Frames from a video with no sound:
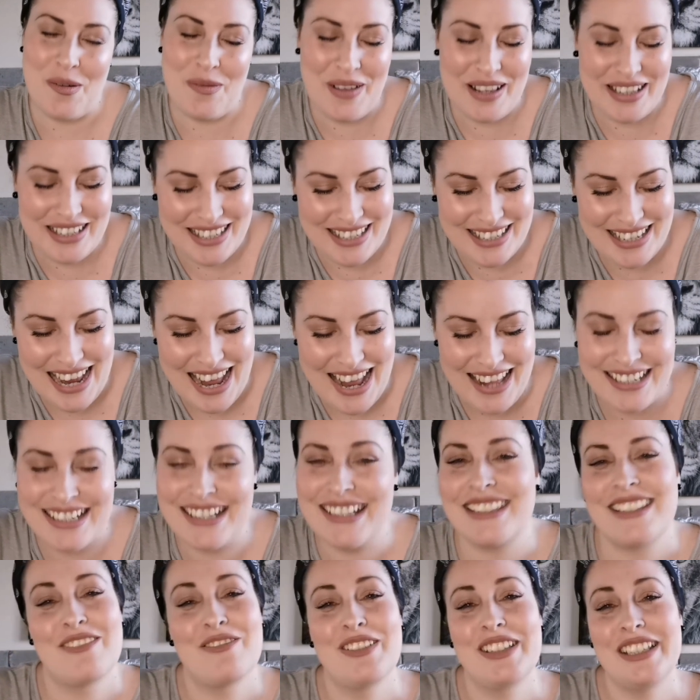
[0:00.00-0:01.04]
instead,
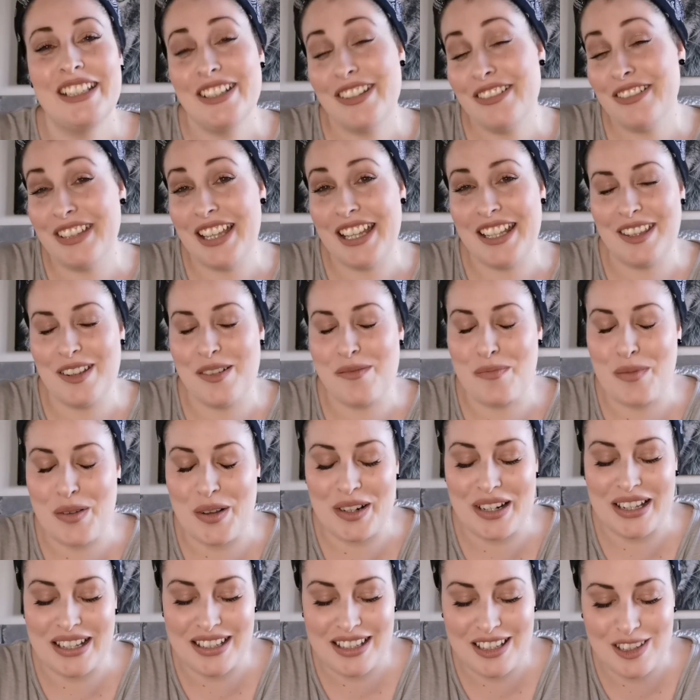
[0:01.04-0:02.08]
because I really do like their
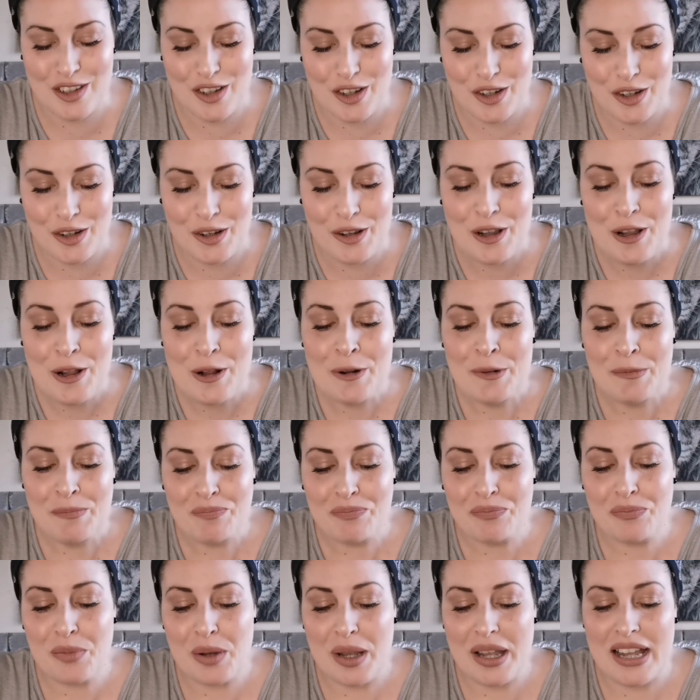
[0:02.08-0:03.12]
products too.
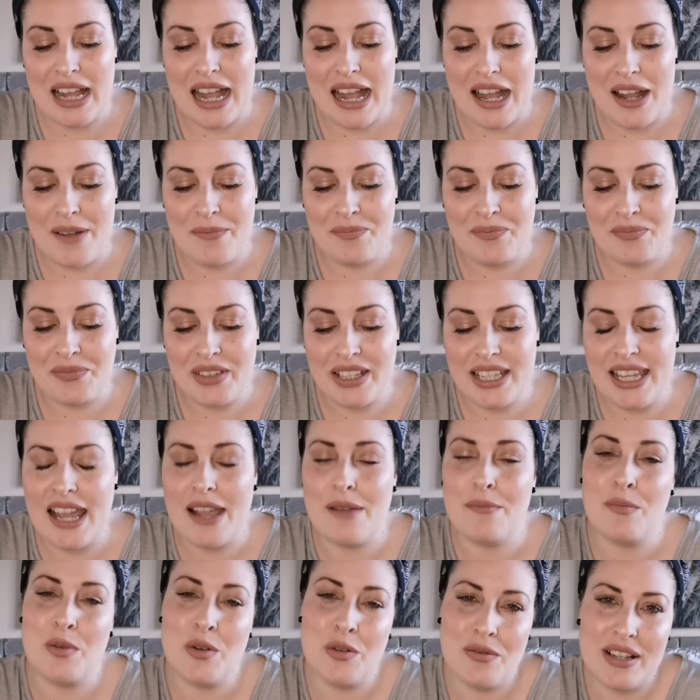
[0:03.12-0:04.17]
But yeah,
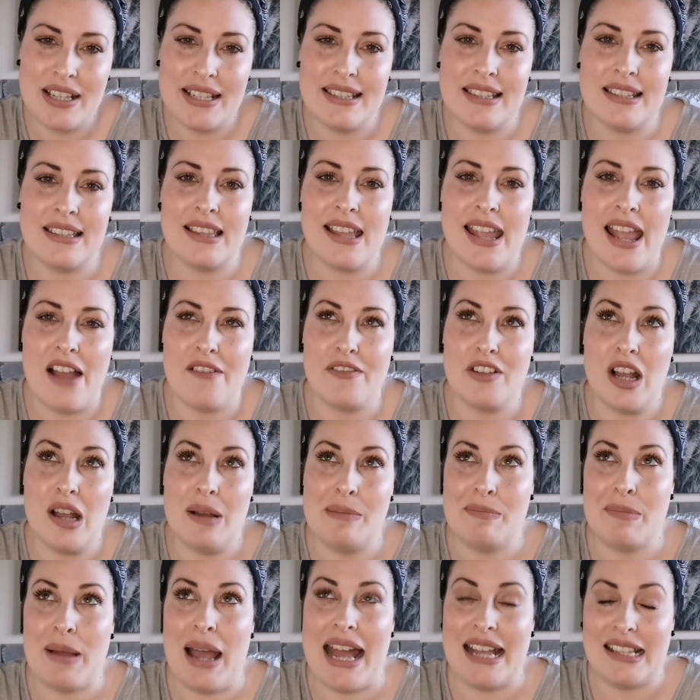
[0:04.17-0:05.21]
more recently I've
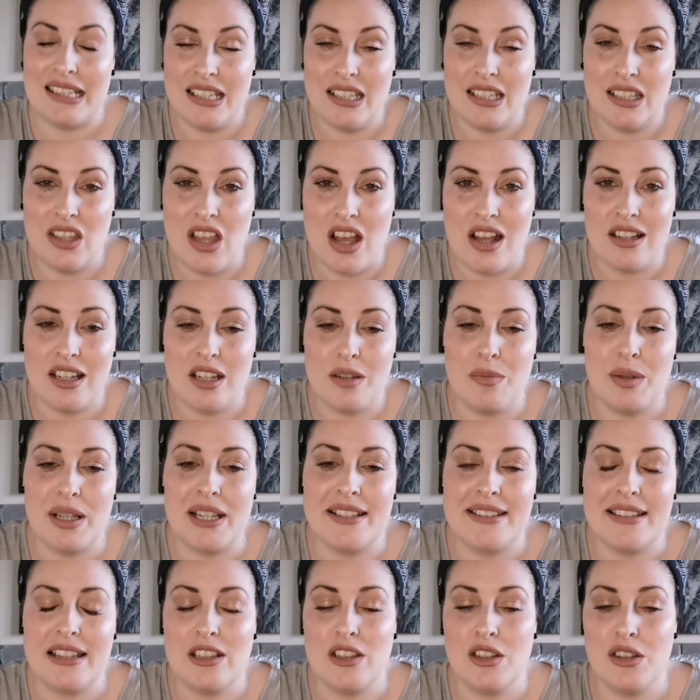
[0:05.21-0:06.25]
come back to Lush because
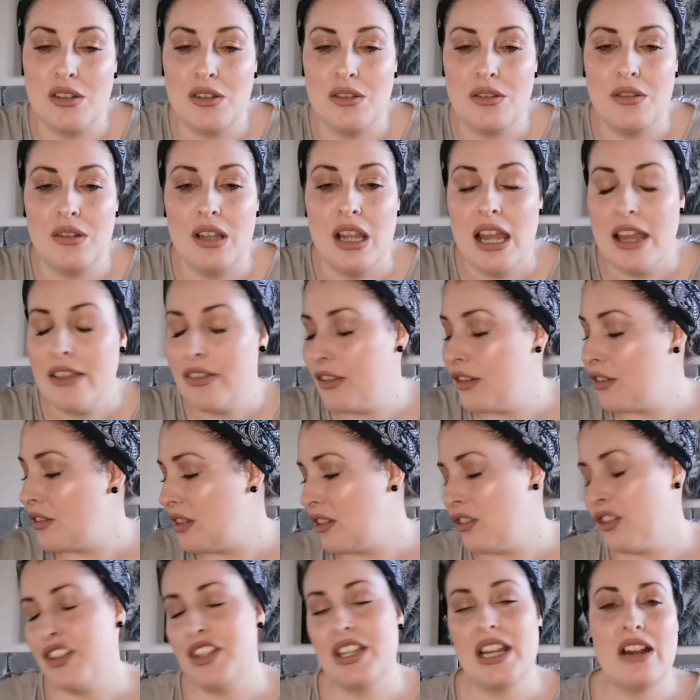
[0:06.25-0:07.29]

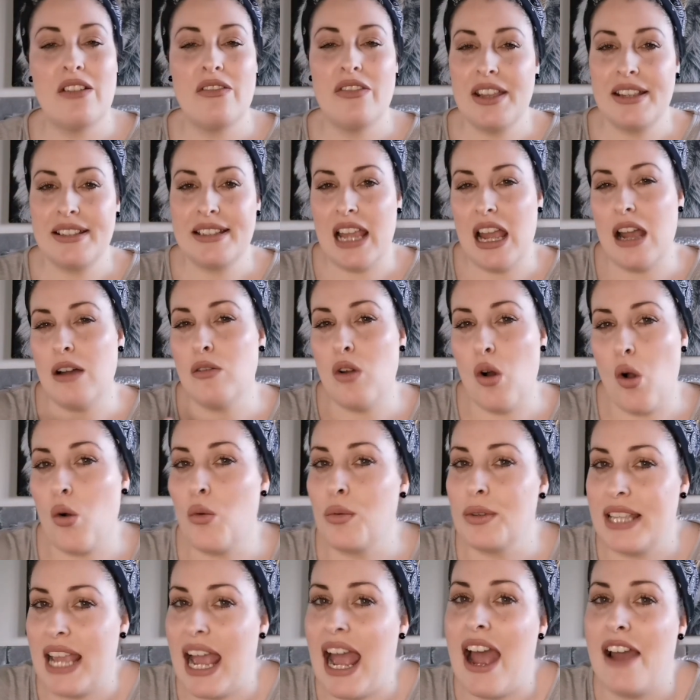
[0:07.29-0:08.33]
there's certain things that I'll
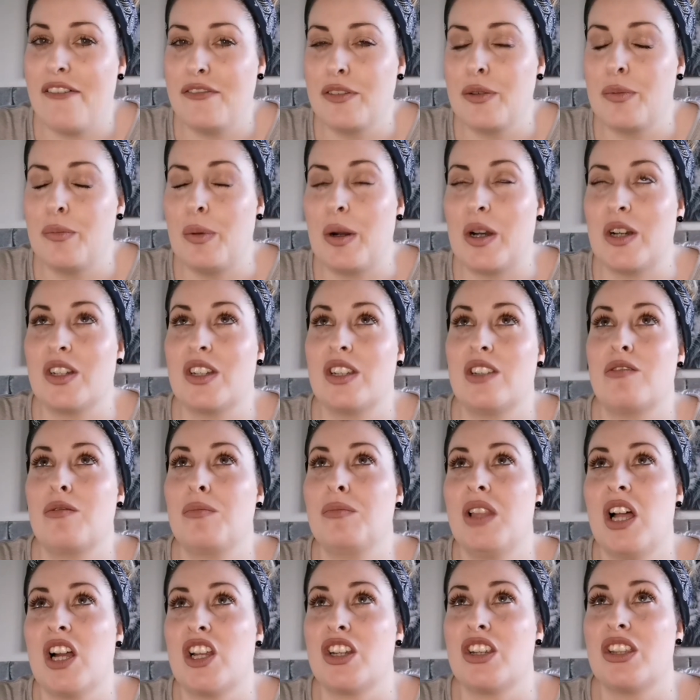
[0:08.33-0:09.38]
always have to purchase from
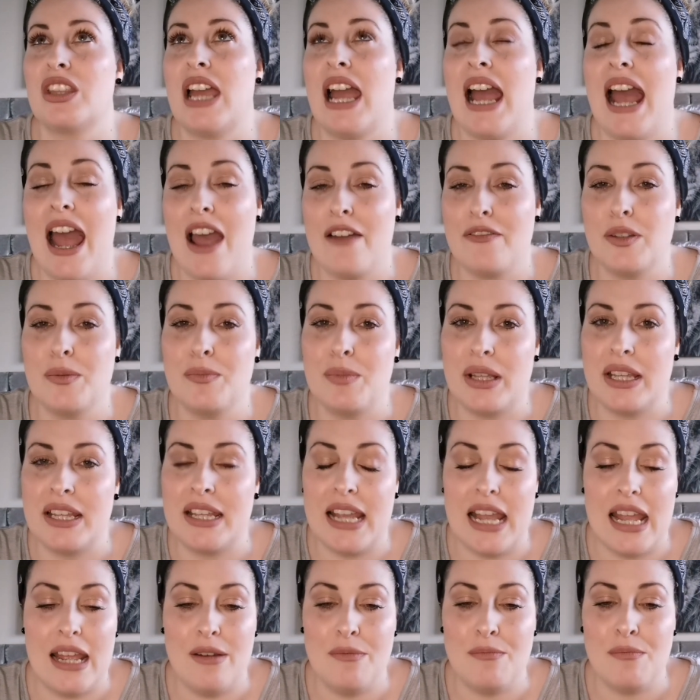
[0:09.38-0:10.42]
Lush that have to be
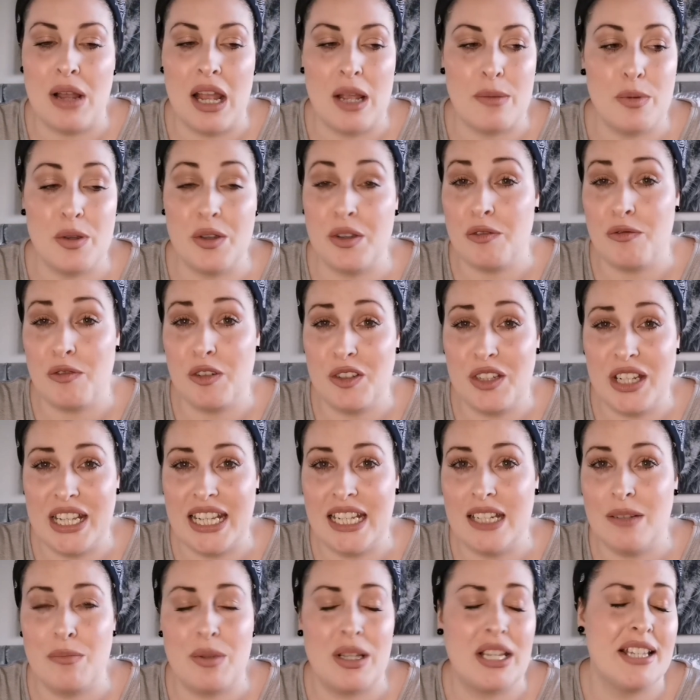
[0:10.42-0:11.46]
in my beauty
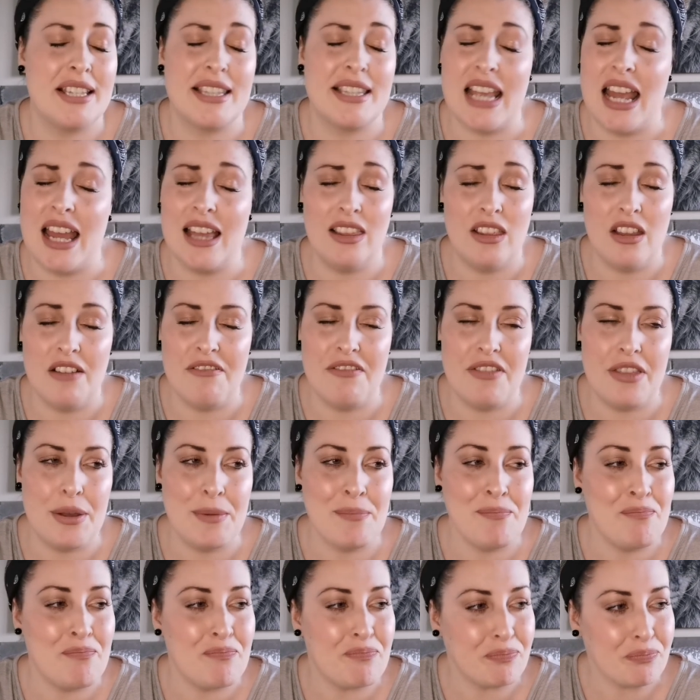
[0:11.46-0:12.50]
routine because I love
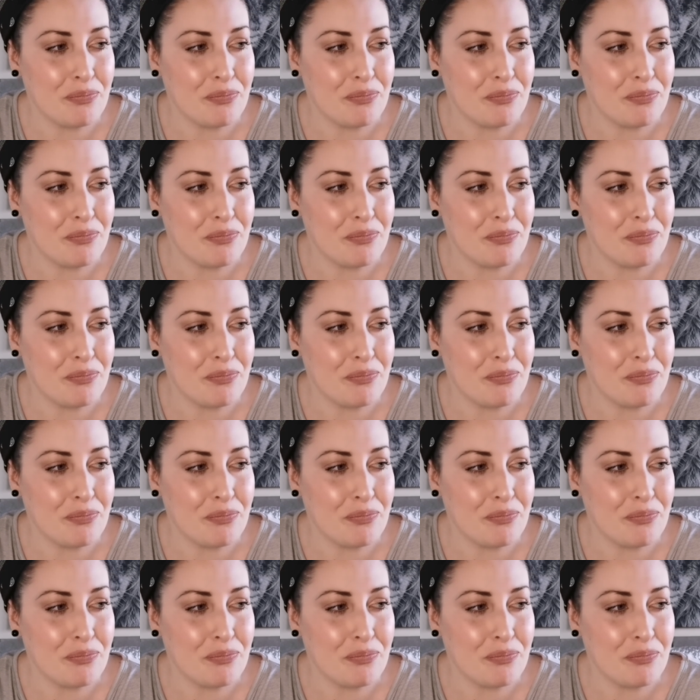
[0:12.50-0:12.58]
them.